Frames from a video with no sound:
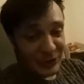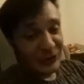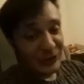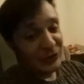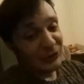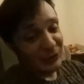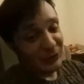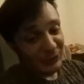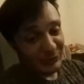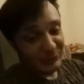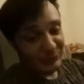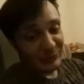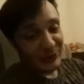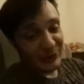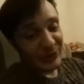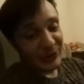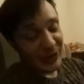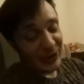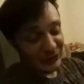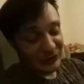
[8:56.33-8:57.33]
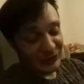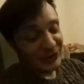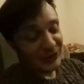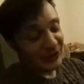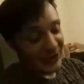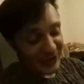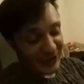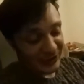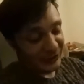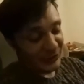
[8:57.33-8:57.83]
You do
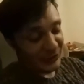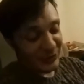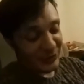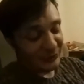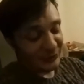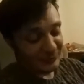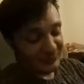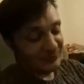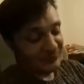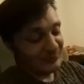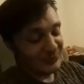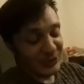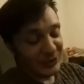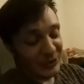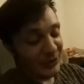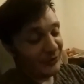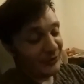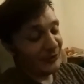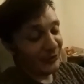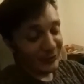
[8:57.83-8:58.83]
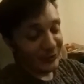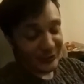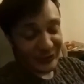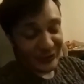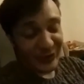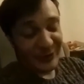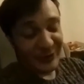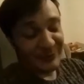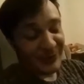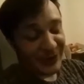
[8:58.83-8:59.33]
occasionally get the odd, not
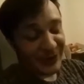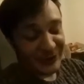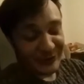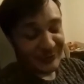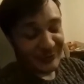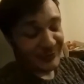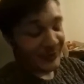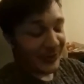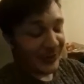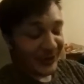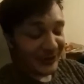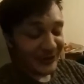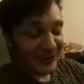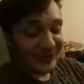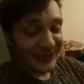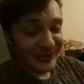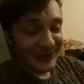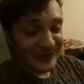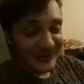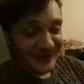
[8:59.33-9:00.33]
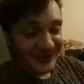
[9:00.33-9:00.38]
so pleasant person,